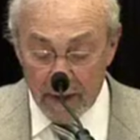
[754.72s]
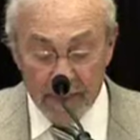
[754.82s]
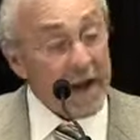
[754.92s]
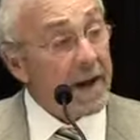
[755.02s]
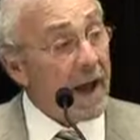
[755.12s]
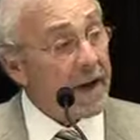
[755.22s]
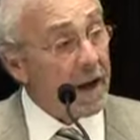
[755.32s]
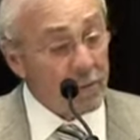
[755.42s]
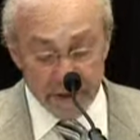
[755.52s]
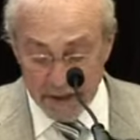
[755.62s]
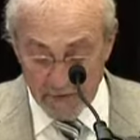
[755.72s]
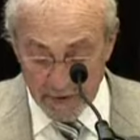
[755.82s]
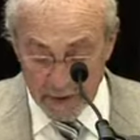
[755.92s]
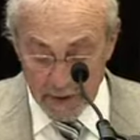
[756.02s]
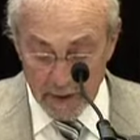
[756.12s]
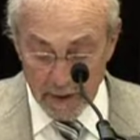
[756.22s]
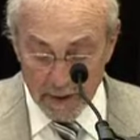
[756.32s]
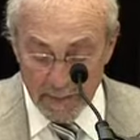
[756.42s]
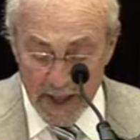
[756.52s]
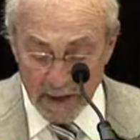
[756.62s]
That night I was given
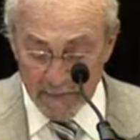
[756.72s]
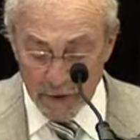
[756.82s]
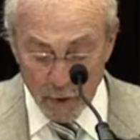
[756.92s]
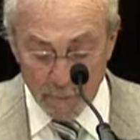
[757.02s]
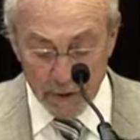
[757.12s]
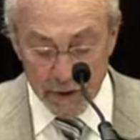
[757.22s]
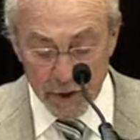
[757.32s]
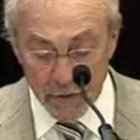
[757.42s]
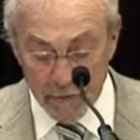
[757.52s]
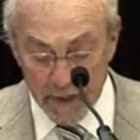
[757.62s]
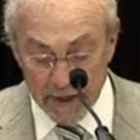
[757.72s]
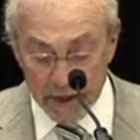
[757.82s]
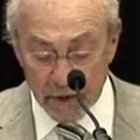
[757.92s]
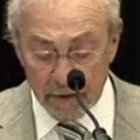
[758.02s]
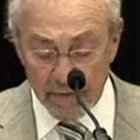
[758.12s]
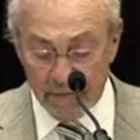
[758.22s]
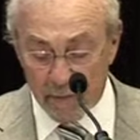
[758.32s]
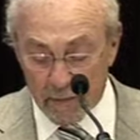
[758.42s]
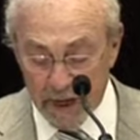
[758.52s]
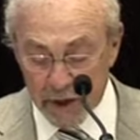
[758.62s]
command of a new platoon. They stood in
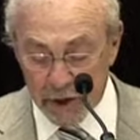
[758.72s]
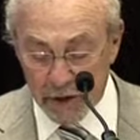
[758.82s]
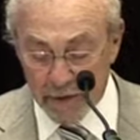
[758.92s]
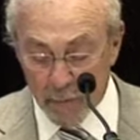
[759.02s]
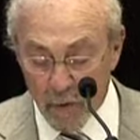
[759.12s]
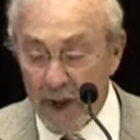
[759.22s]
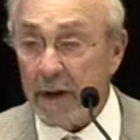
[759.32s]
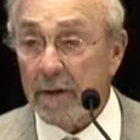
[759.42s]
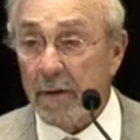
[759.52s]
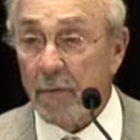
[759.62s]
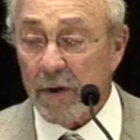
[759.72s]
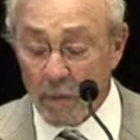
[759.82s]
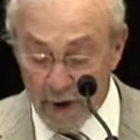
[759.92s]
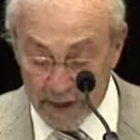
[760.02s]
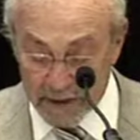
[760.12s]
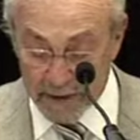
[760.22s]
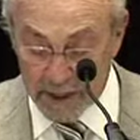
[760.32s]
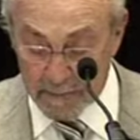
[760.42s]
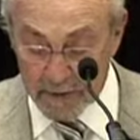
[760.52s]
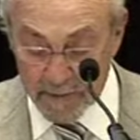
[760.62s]
formation in the rain, three ranks
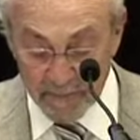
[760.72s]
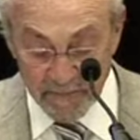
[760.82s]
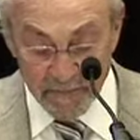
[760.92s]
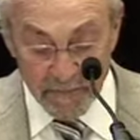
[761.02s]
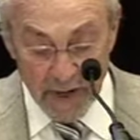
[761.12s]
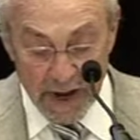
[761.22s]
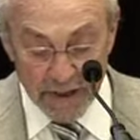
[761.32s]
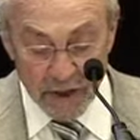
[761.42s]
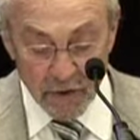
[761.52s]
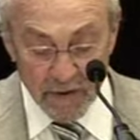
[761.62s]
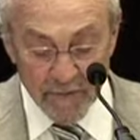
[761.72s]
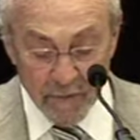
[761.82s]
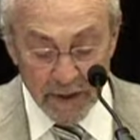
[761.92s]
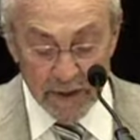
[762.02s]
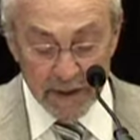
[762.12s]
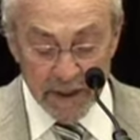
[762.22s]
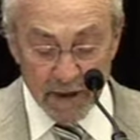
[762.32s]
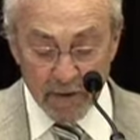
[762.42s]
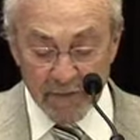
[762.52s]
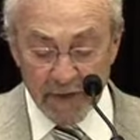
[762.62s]
deep. I stood front and
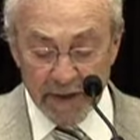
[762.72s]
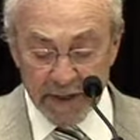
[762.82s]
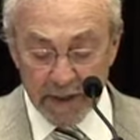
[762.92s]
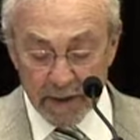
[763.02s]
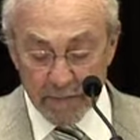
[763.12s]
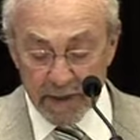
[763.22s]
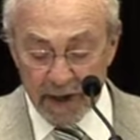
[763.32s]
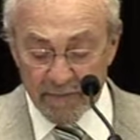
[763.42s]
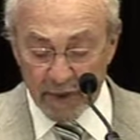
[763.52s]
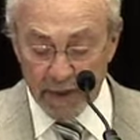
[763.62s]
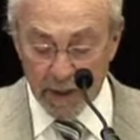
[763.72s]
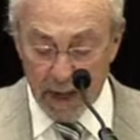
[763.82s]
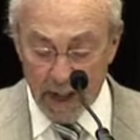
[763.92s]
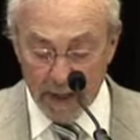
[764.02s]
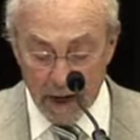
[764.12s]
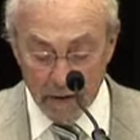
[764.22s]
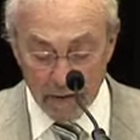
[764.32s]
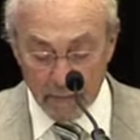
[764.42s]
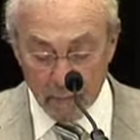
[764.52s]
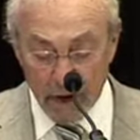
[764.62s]
center facing them. Devlin, Lockhart,
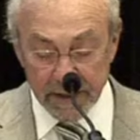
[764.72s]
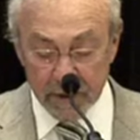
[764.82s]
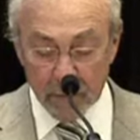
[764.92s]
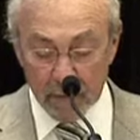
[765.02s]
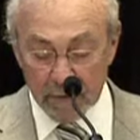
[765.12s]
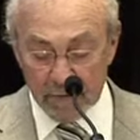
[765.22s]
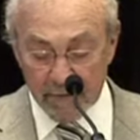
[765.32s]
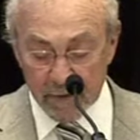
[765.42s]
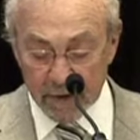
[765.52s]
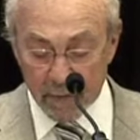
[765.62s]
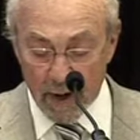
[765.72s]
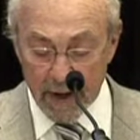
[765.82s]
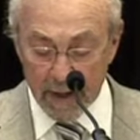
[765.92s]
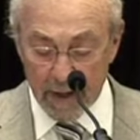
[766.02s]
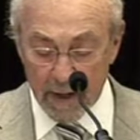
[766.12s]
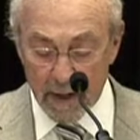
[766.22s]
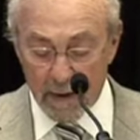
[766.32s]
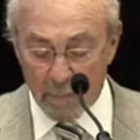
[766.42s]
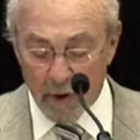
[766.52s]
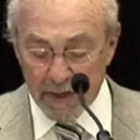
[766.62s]
and Bryce were in the first rank,
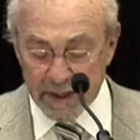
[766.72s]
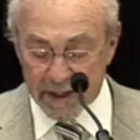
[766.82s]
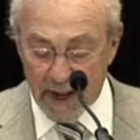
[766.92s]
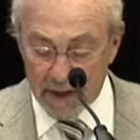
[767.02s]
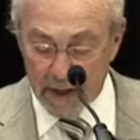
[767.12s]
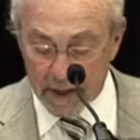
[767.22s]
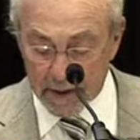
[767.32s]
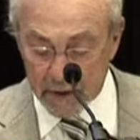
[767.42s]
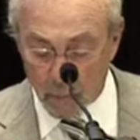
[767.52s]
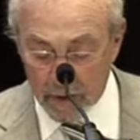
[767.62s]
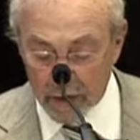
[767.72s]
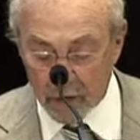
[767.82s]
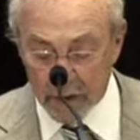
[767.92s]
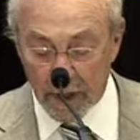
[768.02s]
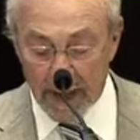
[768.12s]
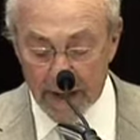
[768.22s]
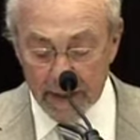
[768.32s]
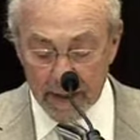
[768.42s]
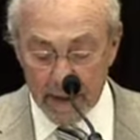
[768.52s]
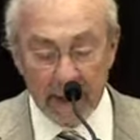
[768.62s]
Bryce standing on his one good
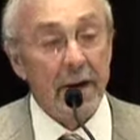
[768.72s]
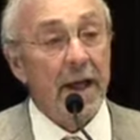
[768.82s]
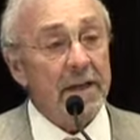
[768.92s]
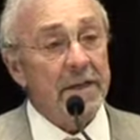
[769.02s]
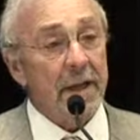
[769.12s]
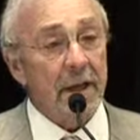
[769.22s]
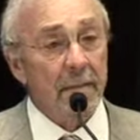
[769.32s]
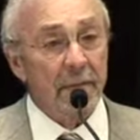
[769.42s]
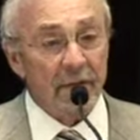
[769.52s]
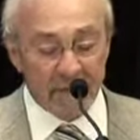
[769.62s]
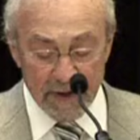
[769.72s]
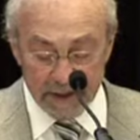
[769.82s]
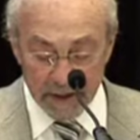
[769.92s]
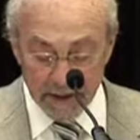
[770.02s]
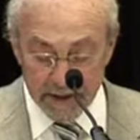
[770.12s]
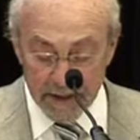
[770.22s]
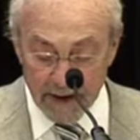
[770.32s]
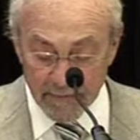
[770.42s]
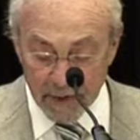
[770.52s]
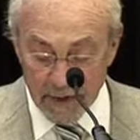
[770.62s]
leg, next to him the faceless
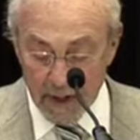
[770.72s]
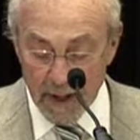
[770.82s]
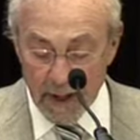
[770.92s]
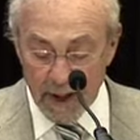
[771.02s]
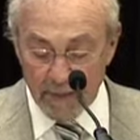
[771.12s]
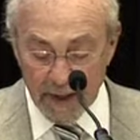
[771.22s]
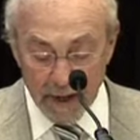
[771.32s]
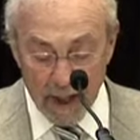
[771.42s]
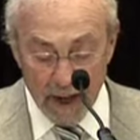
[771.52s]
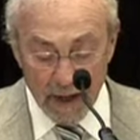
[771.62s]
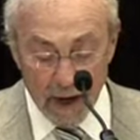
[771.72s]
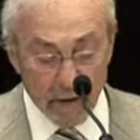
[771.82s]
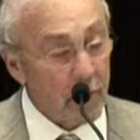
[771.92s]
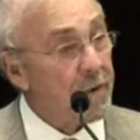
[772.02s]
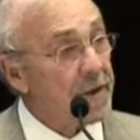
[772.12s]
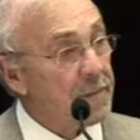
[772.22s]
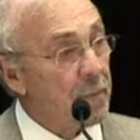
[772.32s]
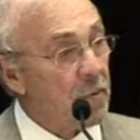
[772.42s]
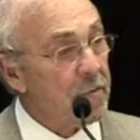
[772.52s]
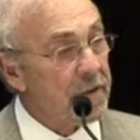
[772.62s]
Devlin, and then Lockhart with his
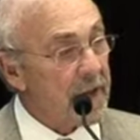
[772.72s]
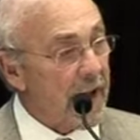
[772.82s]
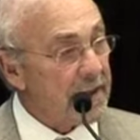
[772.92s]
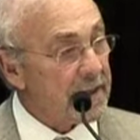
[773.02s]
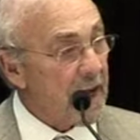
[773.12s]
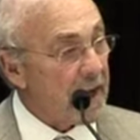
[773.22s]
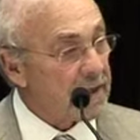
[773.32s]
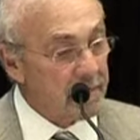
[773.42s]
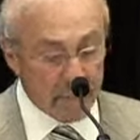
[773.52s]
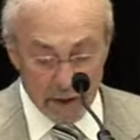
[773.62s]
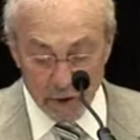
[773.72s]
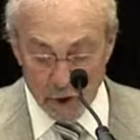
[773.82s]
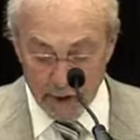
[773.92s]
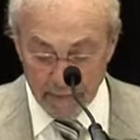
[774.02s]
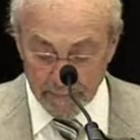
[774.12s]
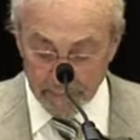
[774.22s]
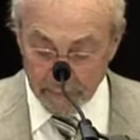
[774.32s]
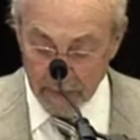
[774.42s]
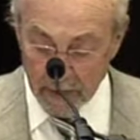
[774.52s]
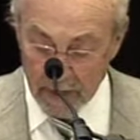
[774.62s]
bruised eye socks bulging.
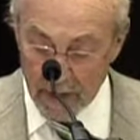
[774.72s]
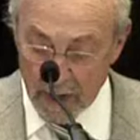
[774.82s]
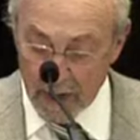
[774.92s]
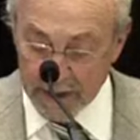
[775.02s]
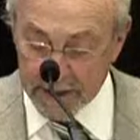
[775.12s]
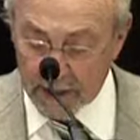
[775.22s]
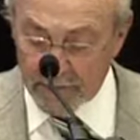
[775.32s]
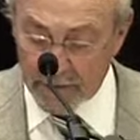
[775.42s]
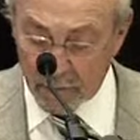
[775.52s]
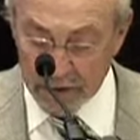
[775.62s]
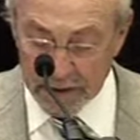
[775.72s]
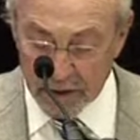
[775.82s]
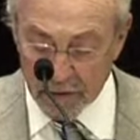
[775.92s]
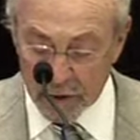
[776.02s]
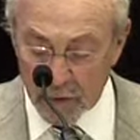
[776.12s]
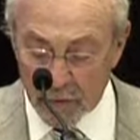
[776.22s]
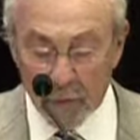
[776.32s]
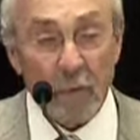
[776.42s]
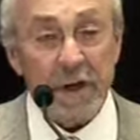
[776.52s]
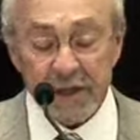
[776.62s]
Sullivan was there too, and
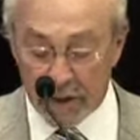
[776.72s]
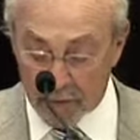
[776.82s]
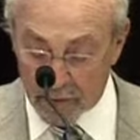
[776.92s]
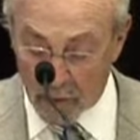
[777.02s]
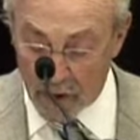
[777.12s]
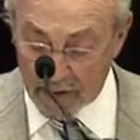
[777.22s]
Reisner, and all